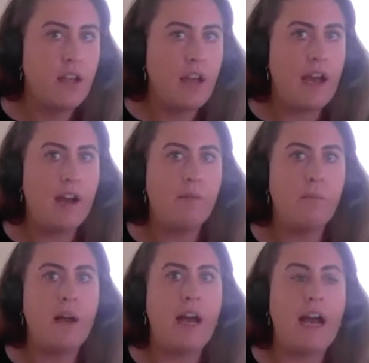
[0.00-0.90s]

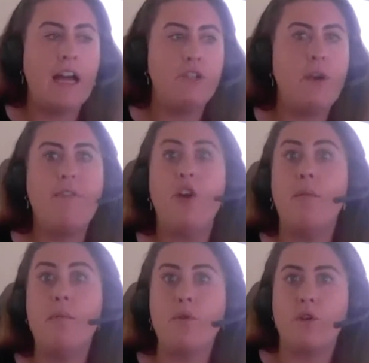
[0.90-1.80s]
and you have a lot
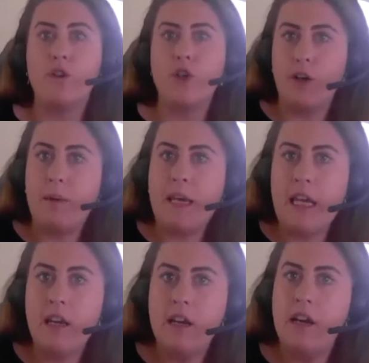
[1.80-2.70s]
more
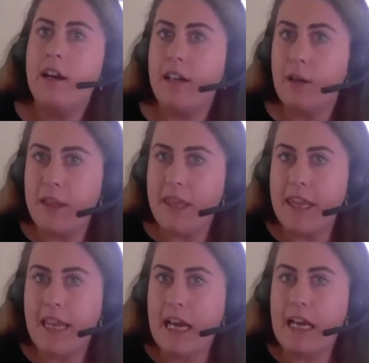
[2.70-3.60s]
autonomy kind of within
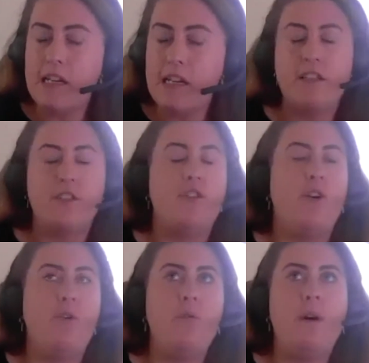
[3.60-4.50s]
that.
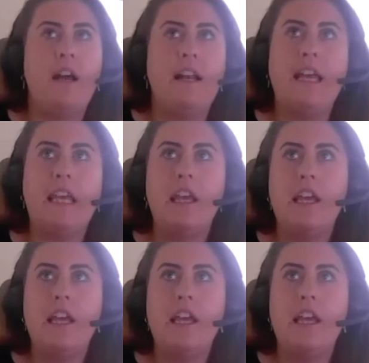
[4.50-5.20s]
So like